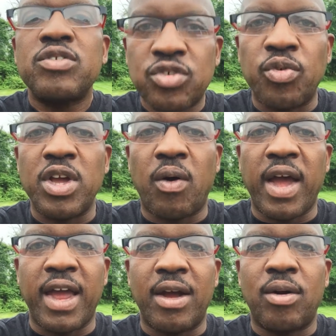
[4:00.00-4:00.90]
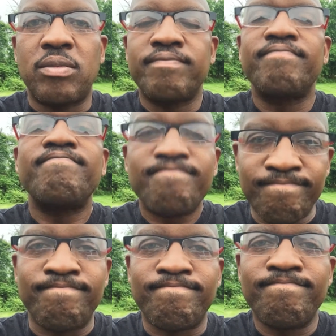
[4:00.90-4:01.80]
Studio AO.
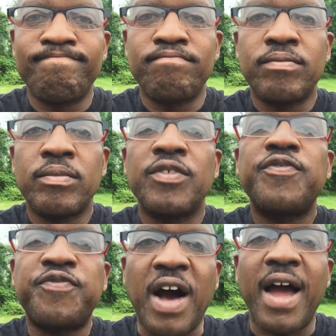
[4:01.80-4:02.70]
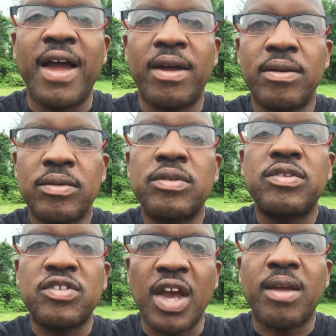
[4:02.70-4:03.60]
Fire.
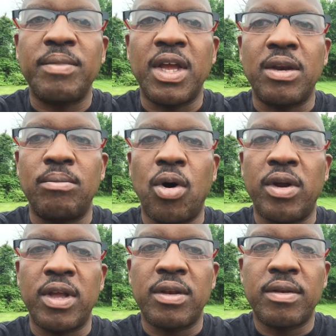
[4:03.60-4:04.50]
Check me in the morning.